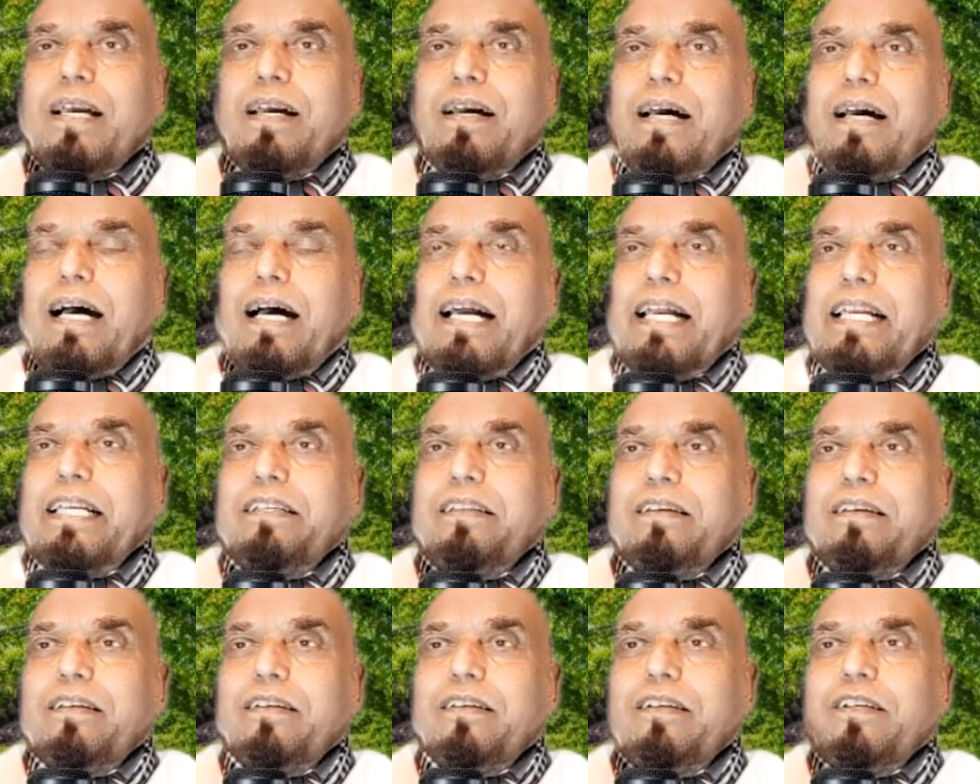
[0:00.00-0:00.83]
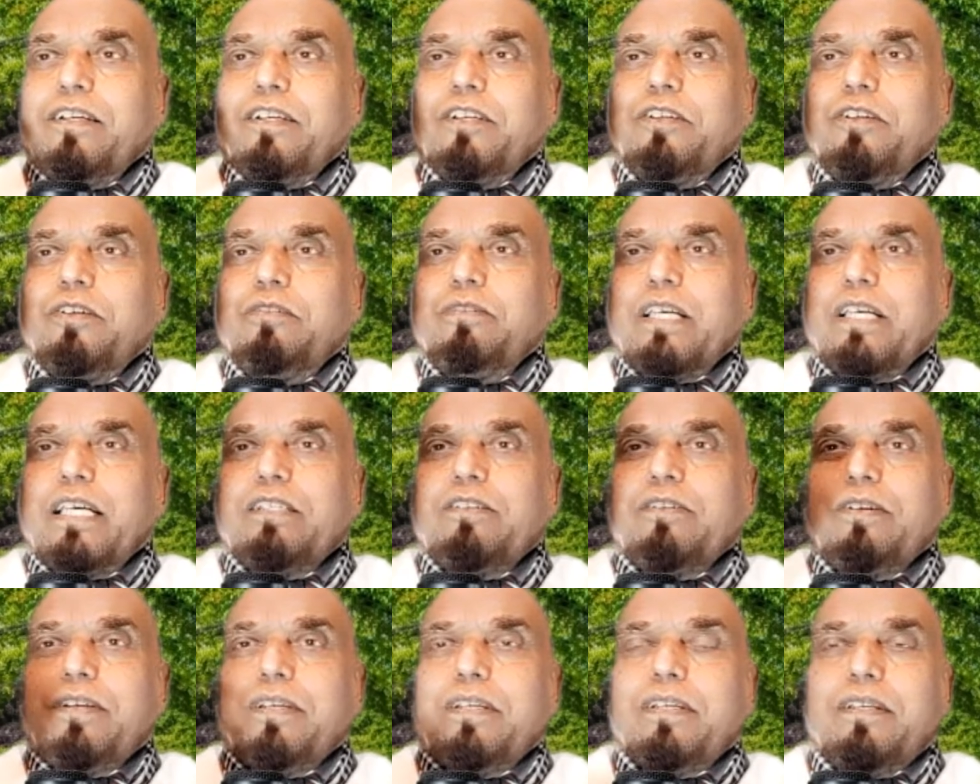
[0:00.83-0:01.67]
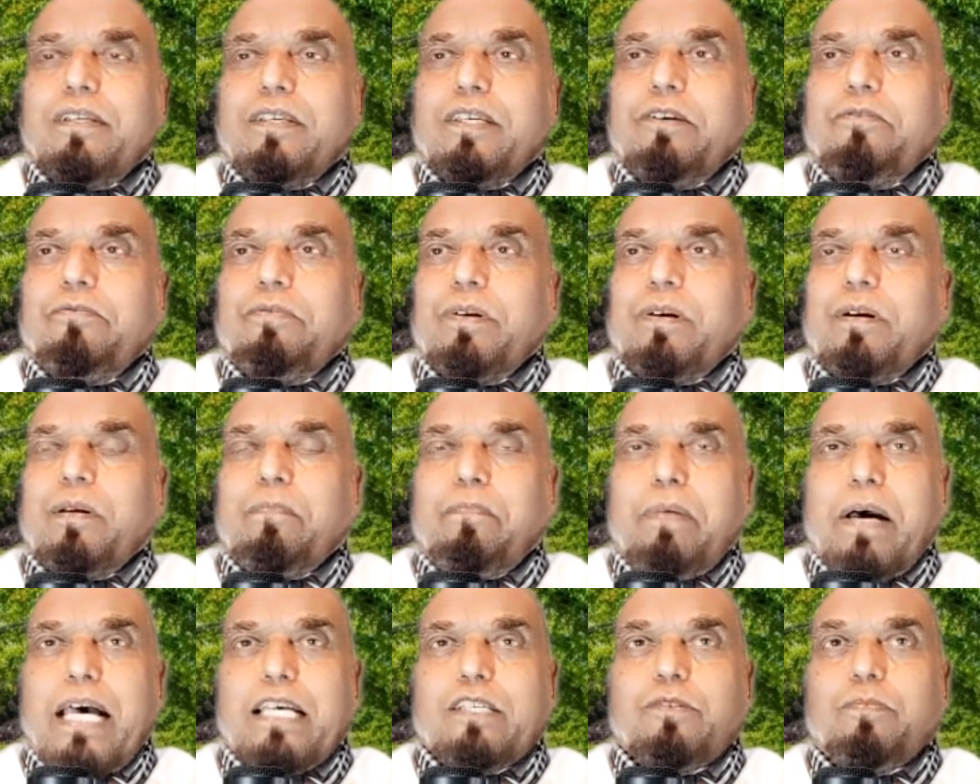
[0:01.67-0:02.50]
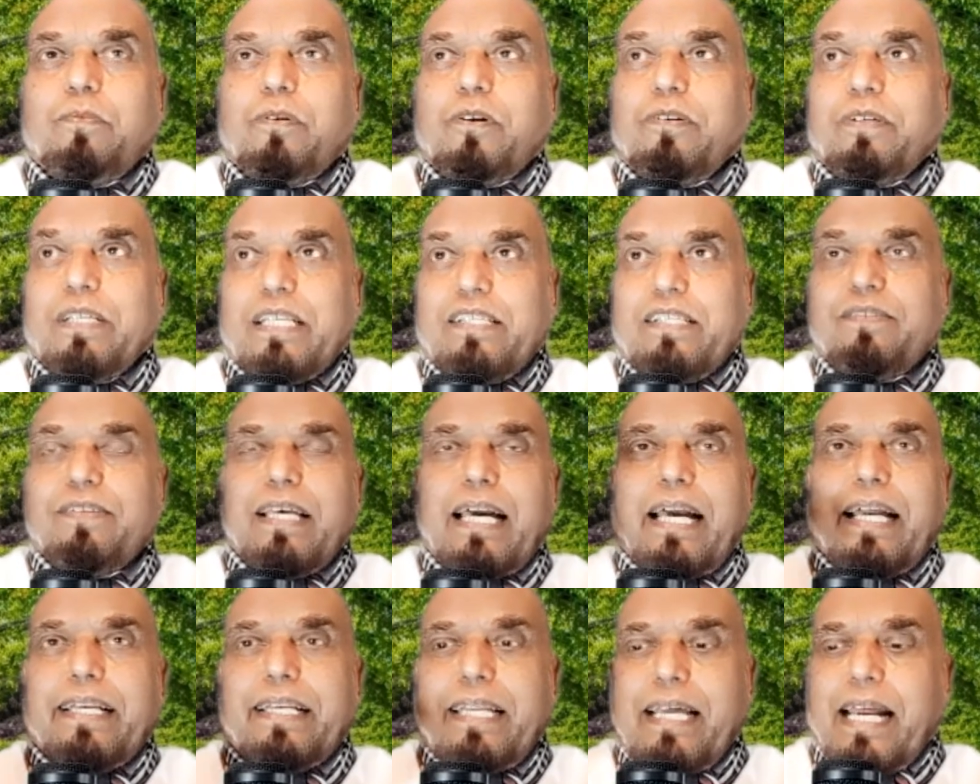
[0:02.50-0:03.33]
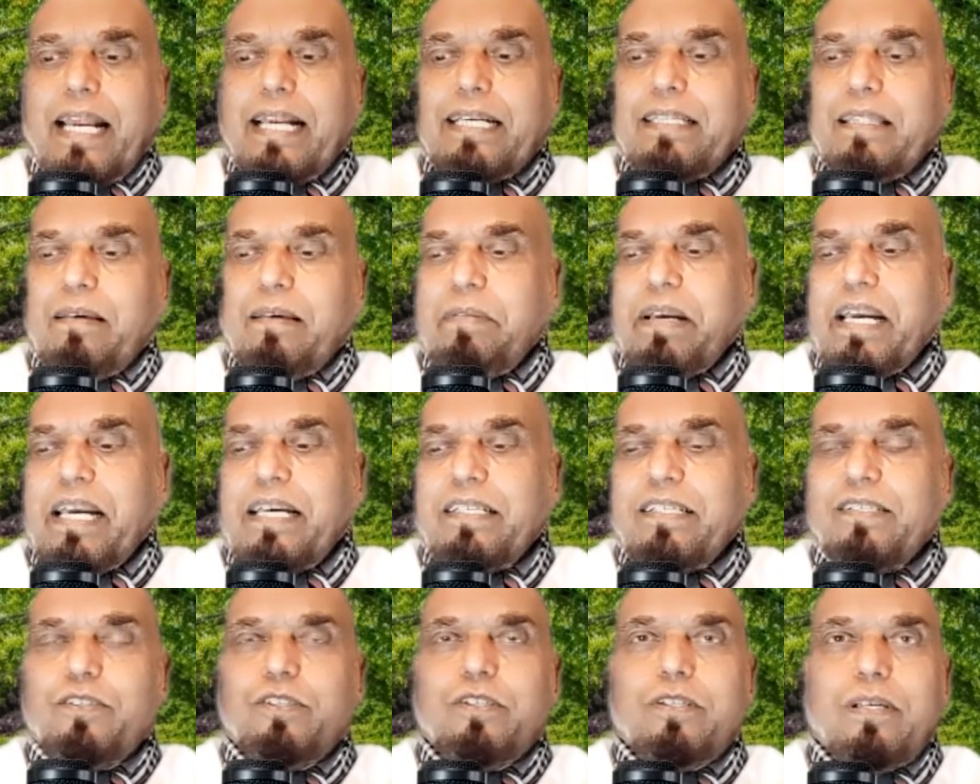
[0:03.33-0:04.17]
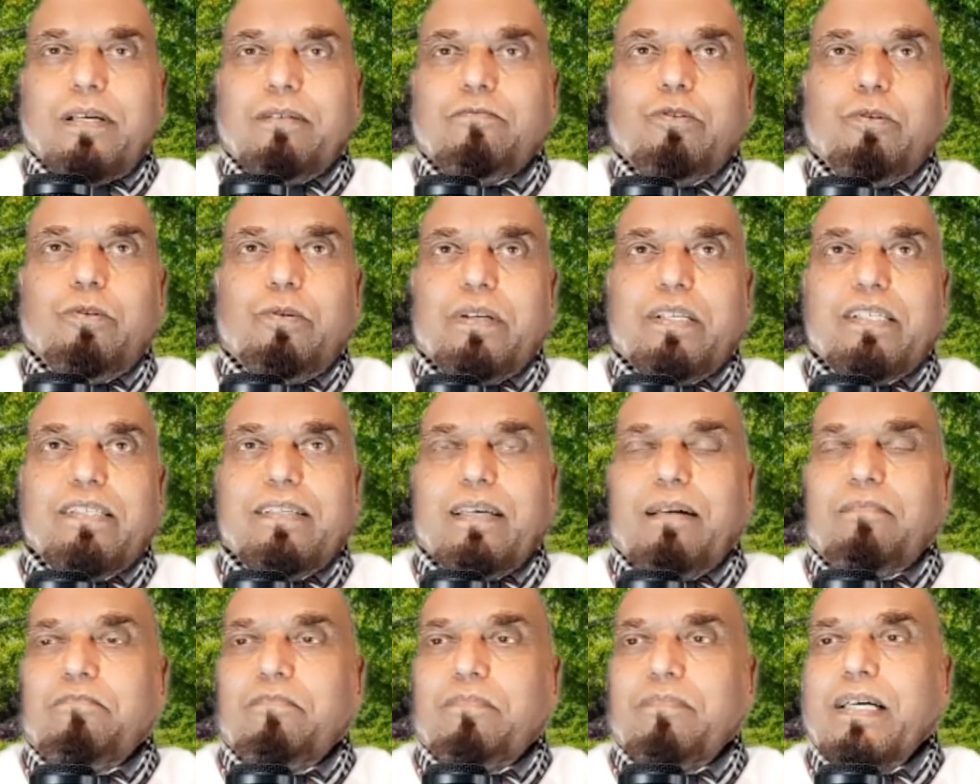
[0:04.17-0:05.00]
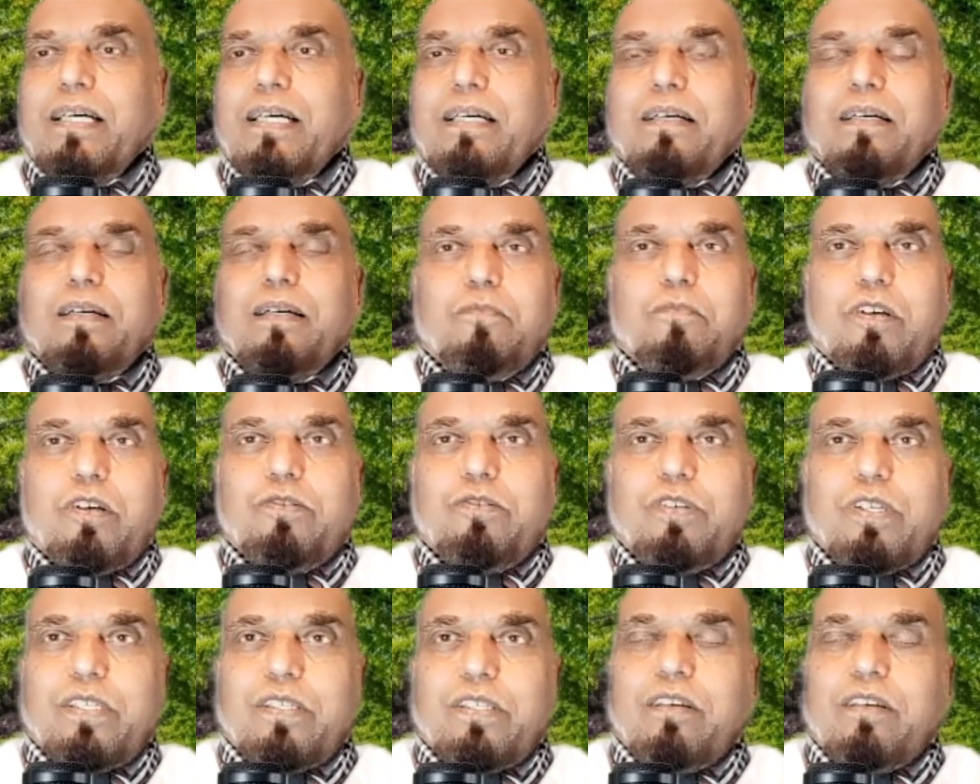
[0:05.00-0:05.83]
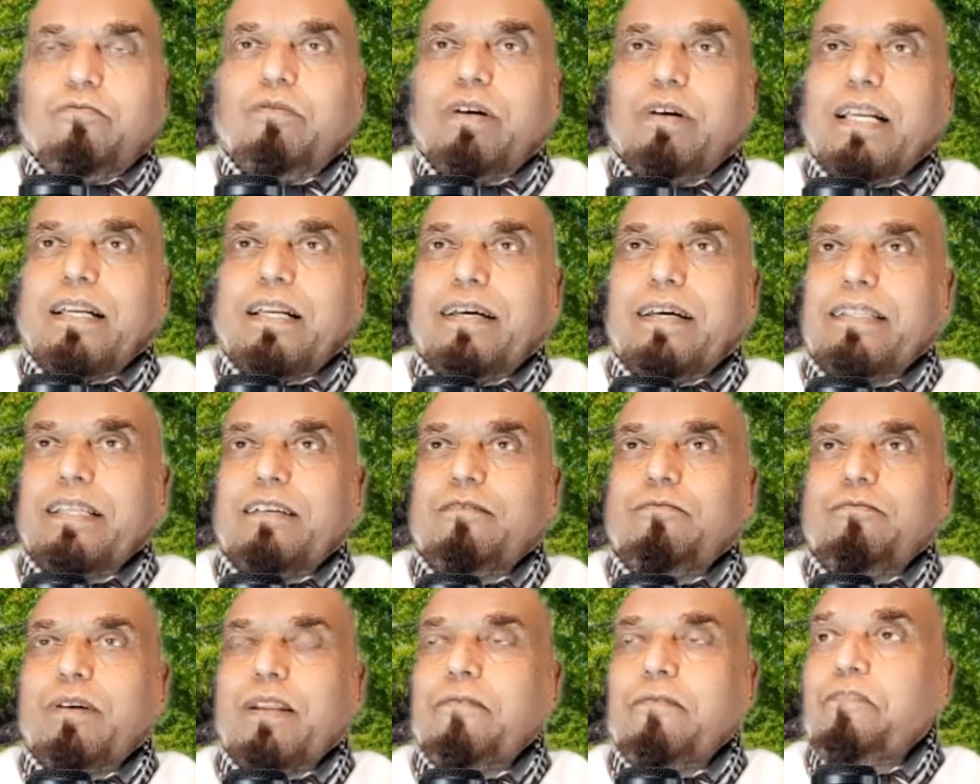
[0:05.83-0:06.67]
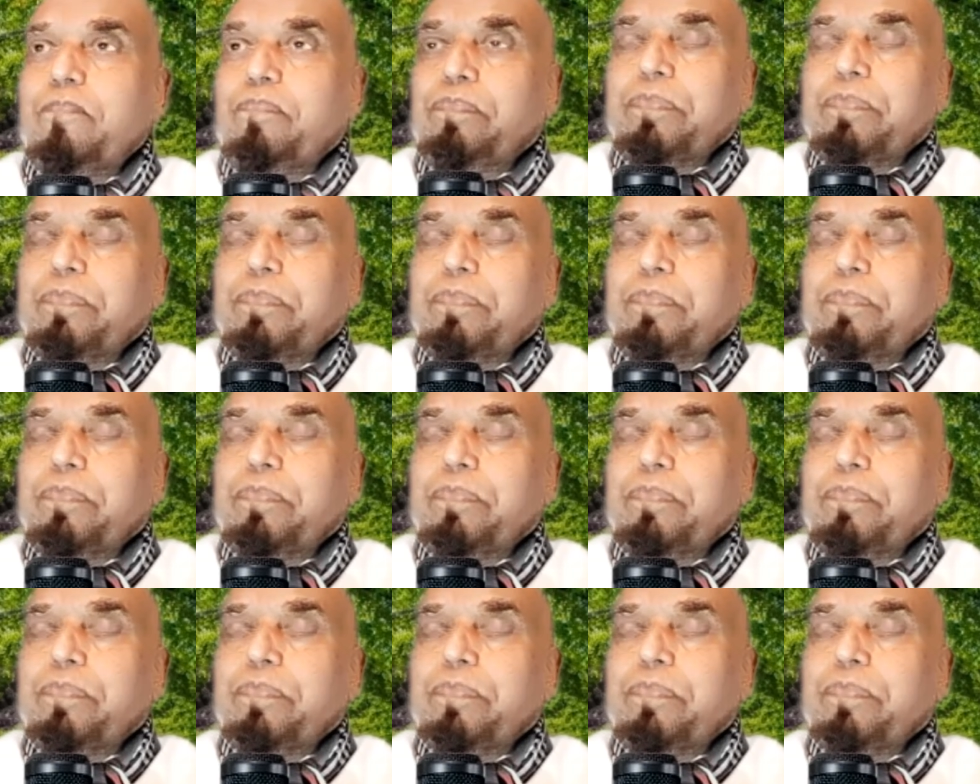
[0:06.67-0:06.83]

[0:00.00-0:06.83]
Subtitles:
And you just give your passport inside and the man is doing some processing work on that one.